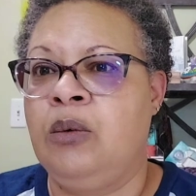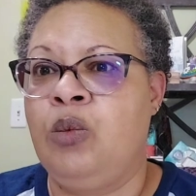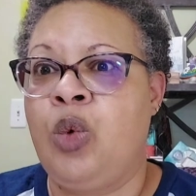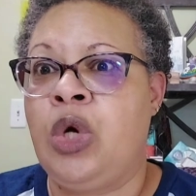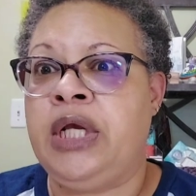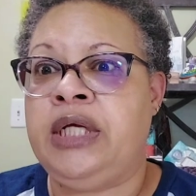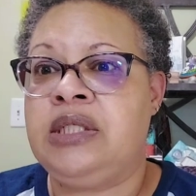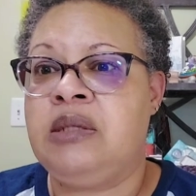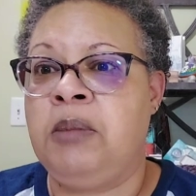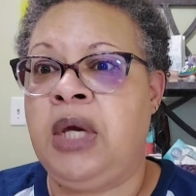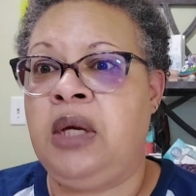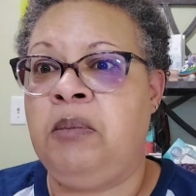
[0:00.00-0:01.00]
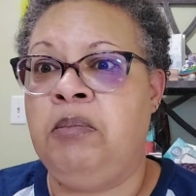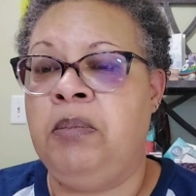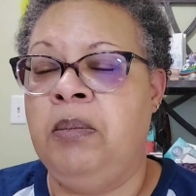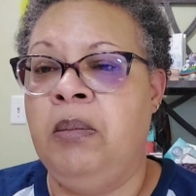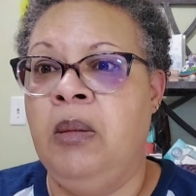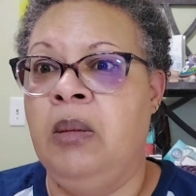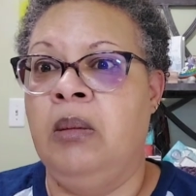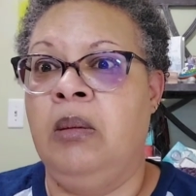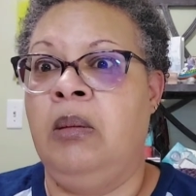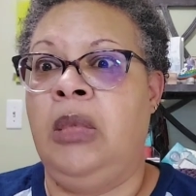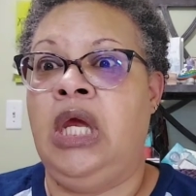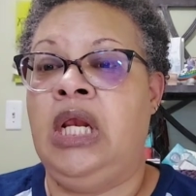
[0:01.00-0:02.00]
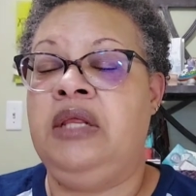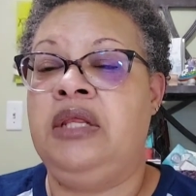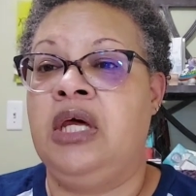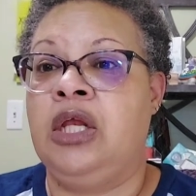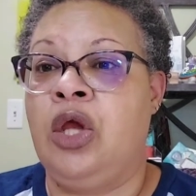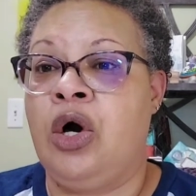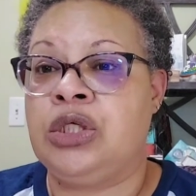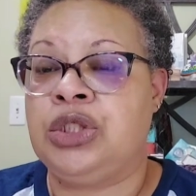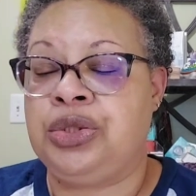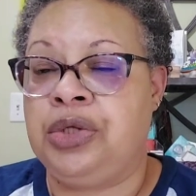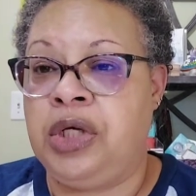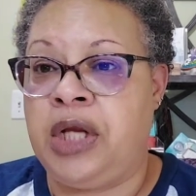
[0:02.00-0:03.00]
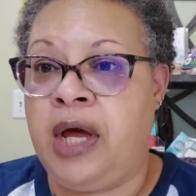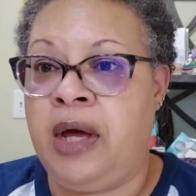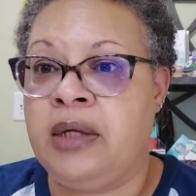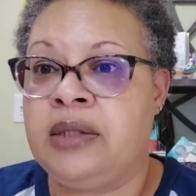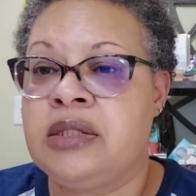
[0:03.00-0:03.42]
wanting to make anything larger than that.